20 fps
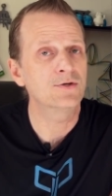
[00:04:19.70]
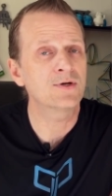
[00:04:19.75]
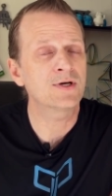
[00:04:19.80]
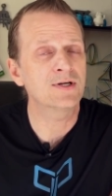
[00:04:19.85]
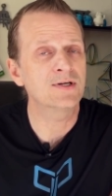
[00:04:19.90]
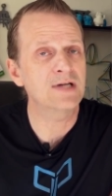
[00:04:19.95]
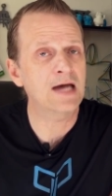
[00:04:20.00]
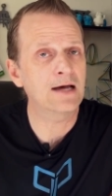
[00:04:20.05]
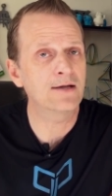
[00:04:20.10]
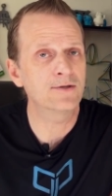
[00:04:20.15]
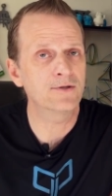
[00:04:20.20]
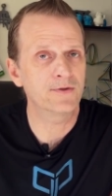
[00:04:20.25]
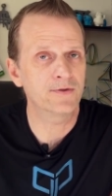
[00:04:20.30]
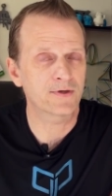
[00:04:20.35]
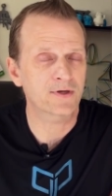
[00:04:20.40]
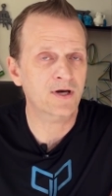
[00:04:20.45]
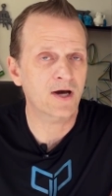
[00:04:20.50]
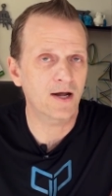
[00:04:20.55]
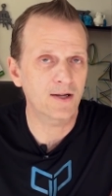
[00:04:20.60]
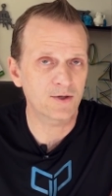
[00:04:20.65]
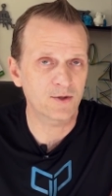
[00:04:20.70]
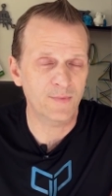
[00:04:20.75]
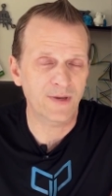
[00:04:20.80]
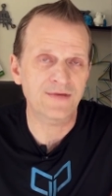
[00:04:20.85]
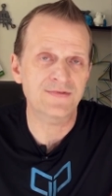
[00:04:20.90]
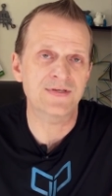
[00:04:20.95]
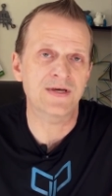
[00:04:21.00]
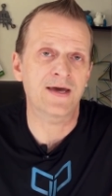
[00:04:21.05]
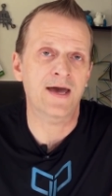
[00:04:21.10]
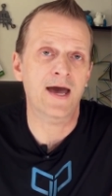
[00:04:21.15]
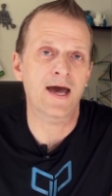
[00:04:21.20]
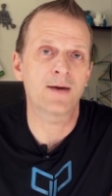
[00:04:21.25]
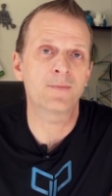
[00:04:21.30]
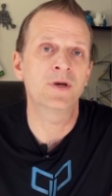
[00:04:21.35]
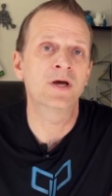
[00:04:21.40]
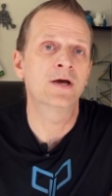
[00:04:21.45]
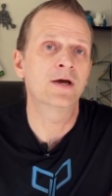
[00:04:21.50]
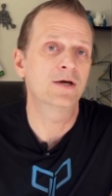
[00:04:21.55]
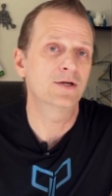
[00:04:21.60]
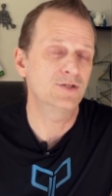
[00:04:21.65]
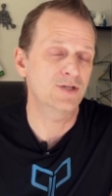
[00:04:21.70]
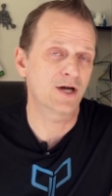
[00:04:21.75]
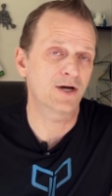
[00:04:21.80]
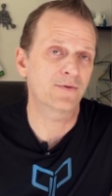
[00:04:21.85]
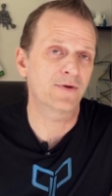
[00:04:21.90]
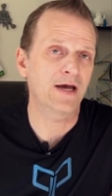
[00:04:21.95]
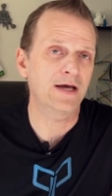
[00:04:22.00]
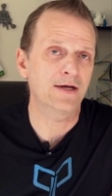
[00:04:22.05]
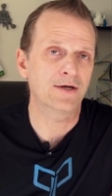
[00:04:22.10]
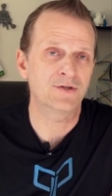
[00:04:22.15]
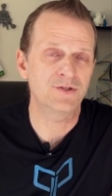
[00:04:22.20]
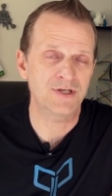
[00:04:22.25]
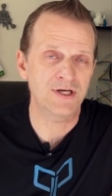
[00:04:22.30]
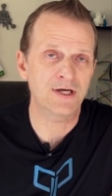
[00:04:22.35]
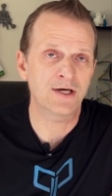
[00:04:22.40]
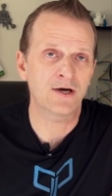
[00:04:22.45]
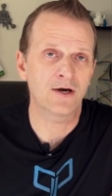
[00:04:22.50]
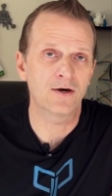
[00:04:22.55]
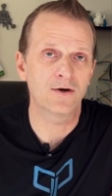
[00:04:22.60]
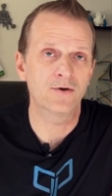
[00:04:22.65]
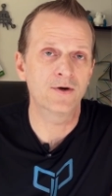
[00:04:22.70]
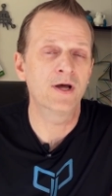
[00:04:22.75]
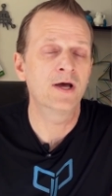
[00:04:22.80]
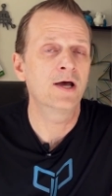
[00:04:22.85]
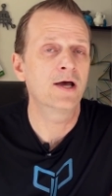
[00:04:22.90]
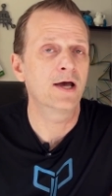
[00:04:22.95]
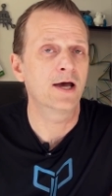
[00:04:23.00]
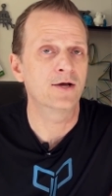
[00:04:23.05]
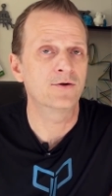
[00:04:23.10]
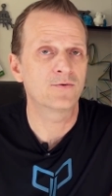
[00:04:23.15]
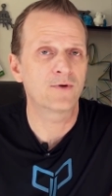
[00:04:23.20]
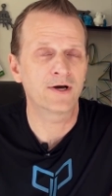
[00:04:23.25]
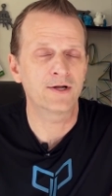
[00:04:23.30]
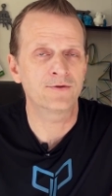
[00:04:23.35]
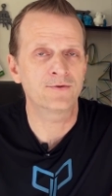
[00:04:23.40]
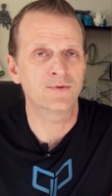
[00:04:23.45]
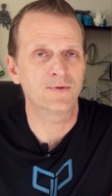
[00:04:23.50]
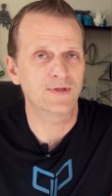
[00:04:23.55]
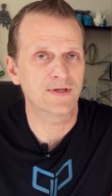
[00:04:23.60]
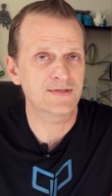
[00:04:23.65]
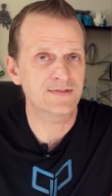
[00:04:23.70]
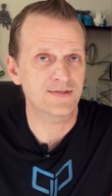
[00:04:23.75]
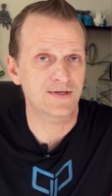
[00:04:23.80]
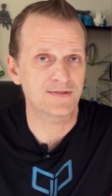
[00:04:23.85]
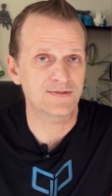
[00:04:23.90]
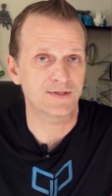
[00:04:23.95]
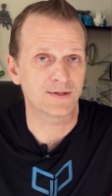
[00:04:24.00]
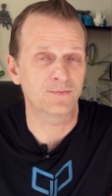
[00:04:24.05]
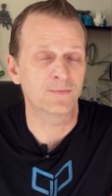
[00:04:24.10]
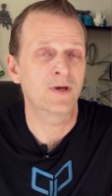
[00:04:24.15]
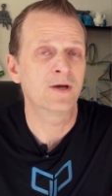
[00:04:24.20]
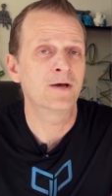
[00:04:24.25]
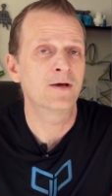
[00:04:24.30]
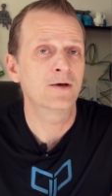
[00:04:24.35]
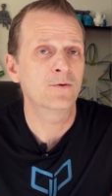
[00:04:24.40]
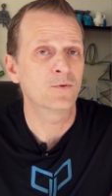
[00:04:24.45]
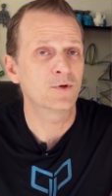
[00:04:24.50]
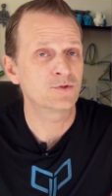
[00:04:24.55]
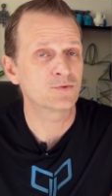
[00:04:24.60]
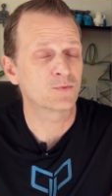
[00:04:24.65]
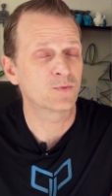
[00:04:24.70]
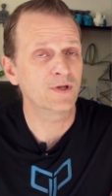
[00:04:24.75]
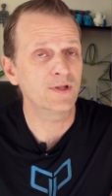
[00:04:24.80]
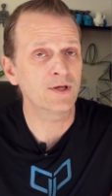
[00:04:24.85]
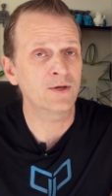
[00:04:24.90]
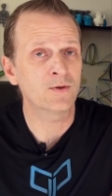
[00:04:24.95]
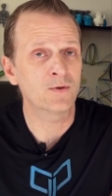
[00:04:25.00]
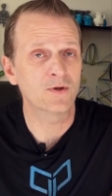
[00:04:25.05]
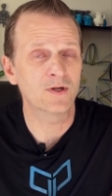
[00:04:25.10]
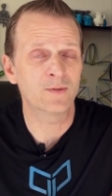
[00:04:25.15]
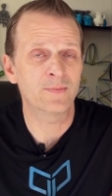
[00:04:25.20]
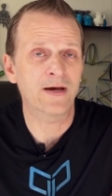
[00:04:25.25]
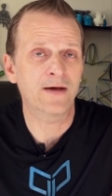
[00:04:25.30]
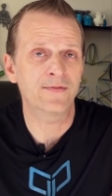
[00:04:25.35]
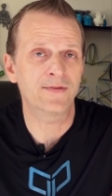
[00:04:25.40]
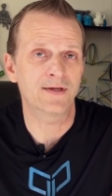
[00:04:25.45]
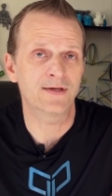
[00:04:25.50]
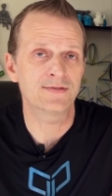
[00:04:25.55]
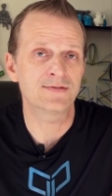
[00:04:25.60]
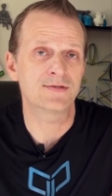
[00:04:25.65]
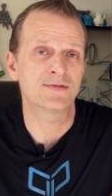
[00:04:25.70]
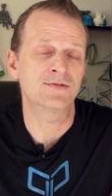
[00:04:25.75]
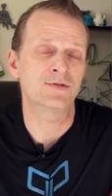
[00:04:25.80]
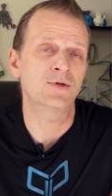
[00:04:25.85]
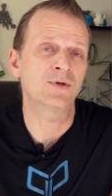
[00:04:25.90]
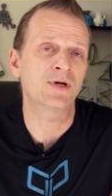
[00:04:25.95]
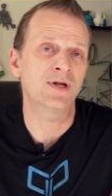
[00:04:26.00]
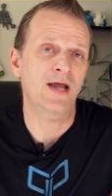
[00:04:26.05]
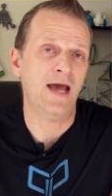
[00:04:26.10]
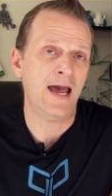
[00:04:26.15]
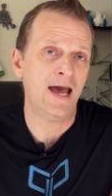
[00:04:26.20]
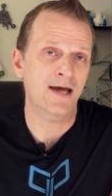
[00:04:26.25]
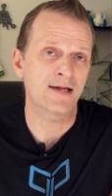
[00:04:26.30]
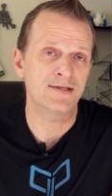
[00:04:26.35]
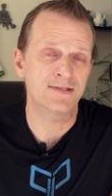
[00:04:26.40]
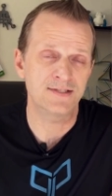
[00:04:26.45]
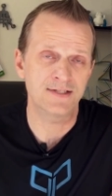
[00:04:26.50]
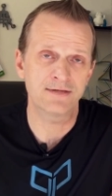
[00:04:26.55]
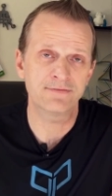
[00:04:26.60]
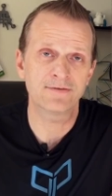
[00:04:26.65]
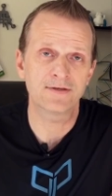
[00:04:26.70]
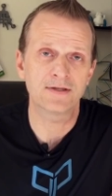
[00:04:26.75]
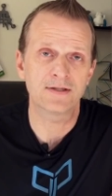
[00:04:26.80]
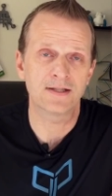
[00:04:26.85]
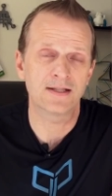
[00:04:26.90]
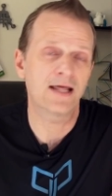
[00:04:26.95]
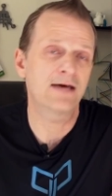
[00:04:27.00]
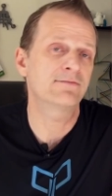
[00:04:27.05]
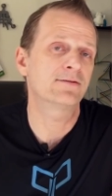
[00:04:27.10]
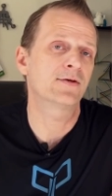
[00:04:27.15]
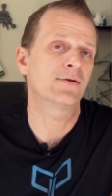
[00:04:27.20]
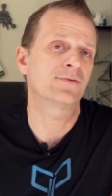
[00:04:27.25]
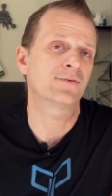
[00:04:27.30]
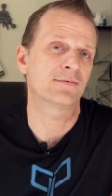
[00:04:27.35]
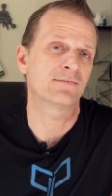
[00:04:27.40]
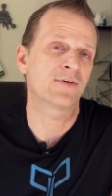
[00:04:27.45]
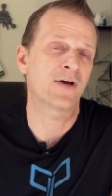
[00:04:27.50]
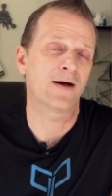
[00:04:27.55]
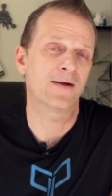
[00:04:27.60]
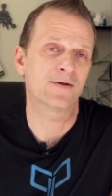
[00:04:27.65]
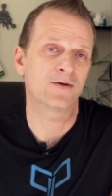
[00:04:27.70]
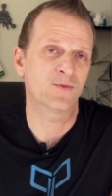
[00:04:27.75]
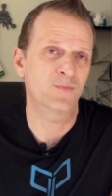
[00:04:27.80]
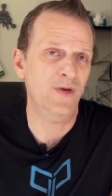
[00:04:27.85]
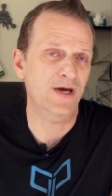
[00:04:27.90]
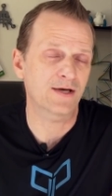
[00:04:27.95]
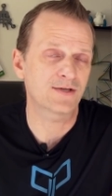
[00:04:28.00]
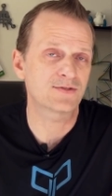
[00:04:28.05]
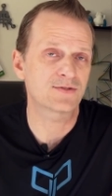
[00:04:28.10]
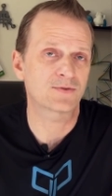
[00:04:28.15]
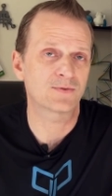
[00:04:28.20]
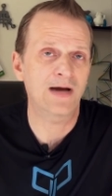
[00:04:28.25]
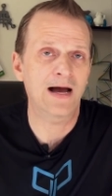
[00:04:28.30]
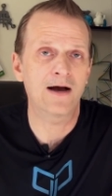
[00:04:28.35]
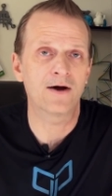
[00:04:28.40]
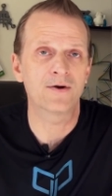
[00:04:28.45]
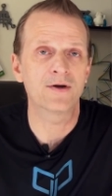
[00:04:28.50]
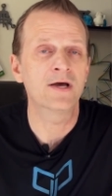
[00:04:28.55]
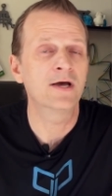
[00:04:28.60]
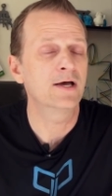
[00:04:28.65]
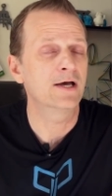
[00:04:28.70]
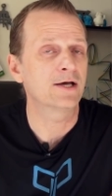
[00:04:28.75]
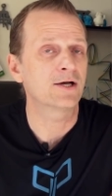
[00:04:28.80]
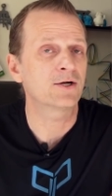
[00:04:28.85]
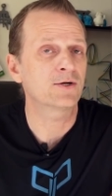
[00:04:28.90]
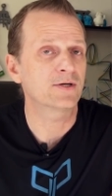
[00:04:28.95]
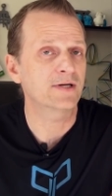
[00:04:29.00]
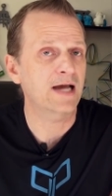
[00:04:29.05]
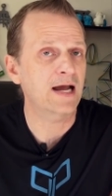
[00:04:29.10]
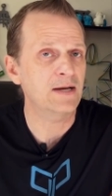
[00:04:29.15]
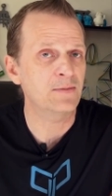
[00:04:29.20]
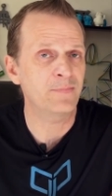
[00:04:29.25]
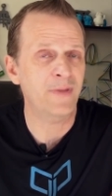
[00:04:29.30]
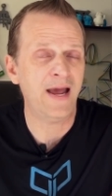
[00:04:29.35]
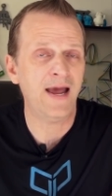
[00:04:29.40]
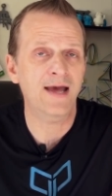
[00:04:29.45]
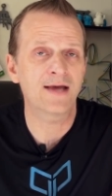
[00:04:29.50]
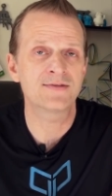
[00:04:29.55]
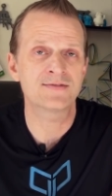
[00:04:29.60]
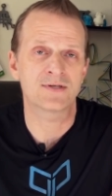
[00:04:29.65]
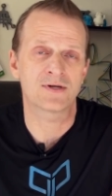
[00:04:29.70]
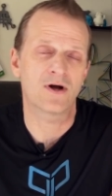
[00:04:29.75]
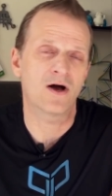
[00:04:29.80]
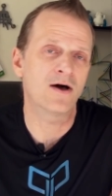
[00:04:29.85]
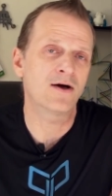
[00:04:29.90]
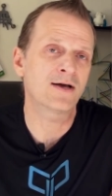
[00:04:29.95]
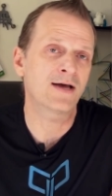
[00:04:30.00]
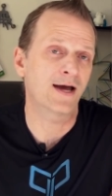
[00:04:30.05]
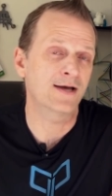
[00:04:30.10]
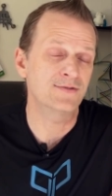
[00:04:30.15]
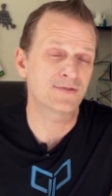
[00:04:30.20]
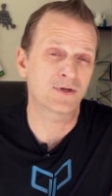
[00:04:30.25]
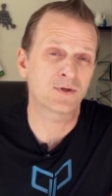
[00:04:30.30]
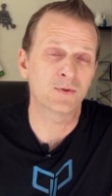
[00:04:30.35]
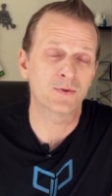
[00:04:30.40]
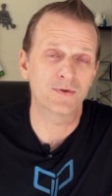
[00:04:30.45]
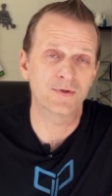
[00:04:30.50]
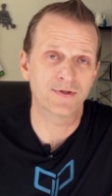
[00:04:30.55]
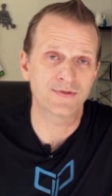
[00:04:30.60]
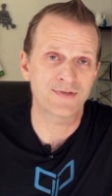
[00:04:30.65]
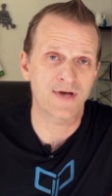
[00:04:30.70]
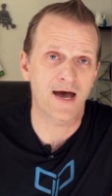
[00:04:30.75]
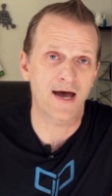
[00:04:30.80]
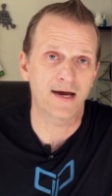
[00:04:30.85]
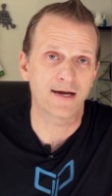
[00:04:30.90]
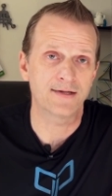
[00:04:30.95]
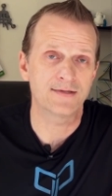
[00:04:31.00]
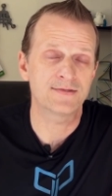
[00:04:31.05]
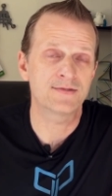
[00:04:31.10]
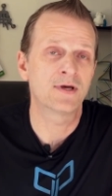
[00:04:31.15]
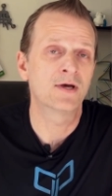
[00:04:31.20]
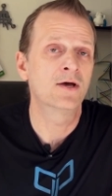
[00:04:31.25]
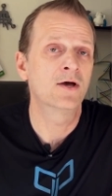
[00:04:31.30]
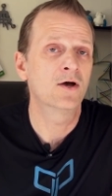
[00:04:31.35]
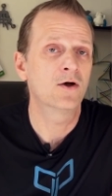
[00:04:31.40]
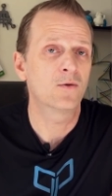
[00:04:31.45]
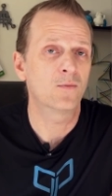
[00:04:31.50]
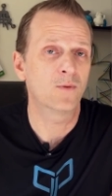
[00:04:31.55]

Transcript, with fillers: you can download their color mixing app, generate your G-code, and run it through this system. What's really cool about this is you can add different levels of color mix throughout and create bands and all kinds of cool designs.